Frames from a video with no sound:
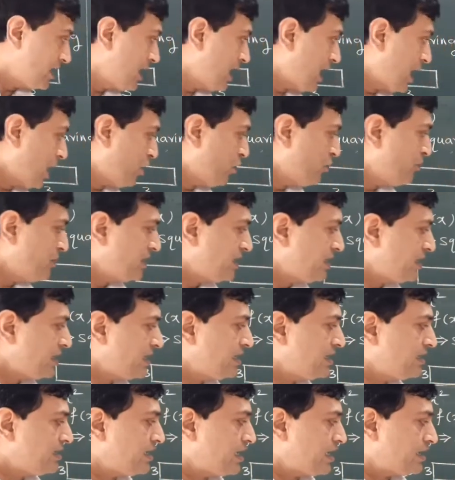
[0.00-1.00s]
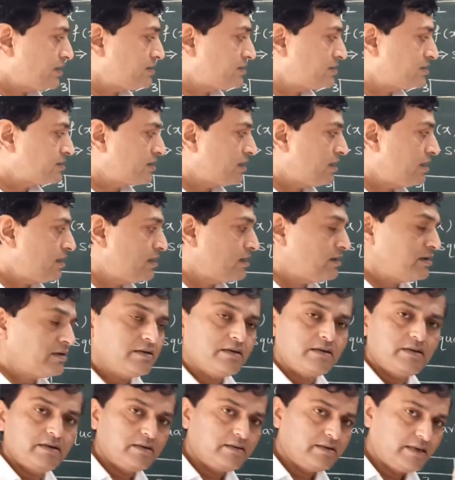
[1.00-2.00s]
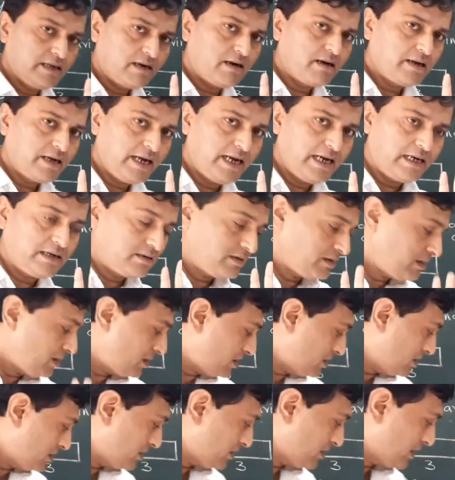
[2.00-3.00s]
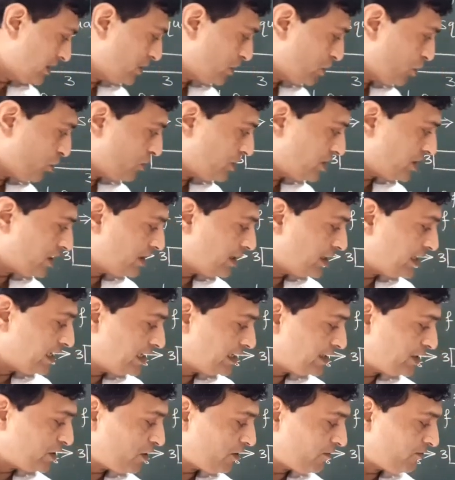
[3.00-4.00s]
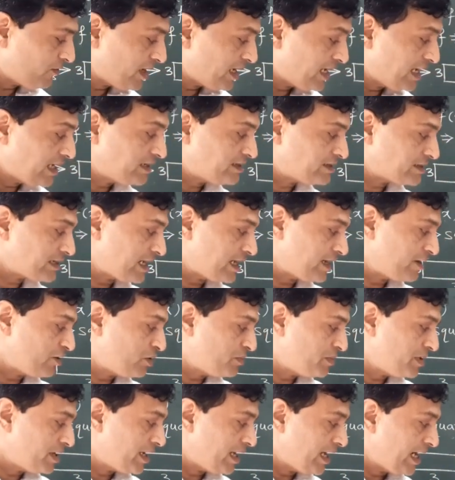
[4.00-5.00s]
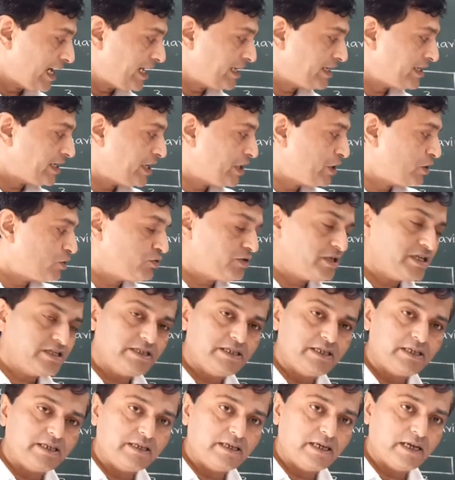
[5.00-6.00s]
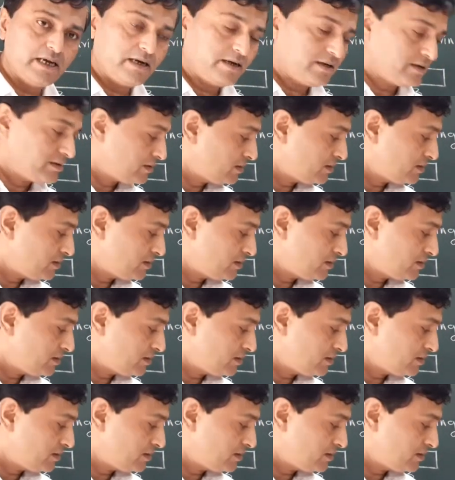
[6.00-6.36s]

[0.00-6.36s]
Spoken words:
How many areas are there? Are 8. No? The total area of 8 triangle will be 8 into this area.